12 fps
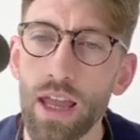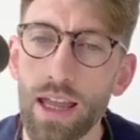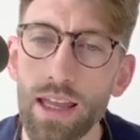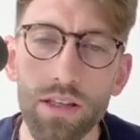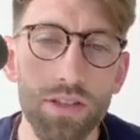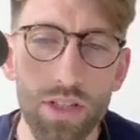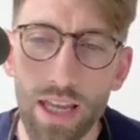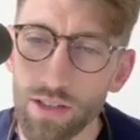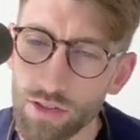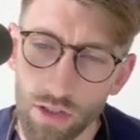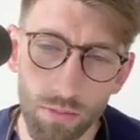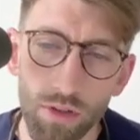it has changed
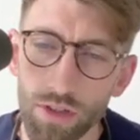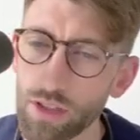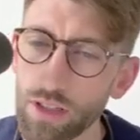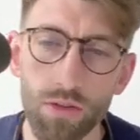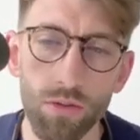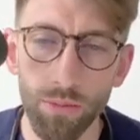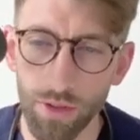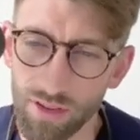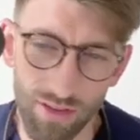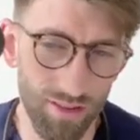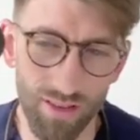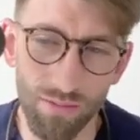so much that it's almost
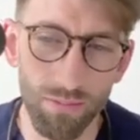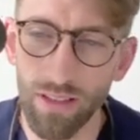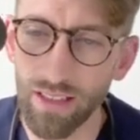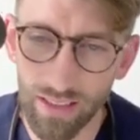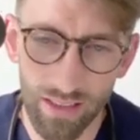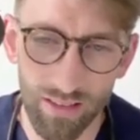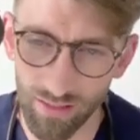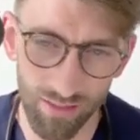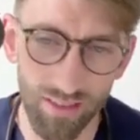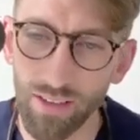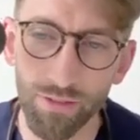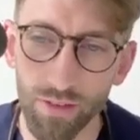a completely
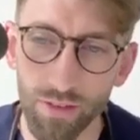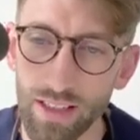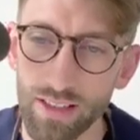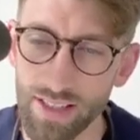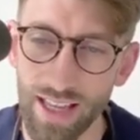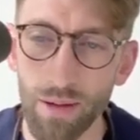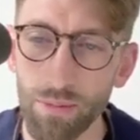different exam.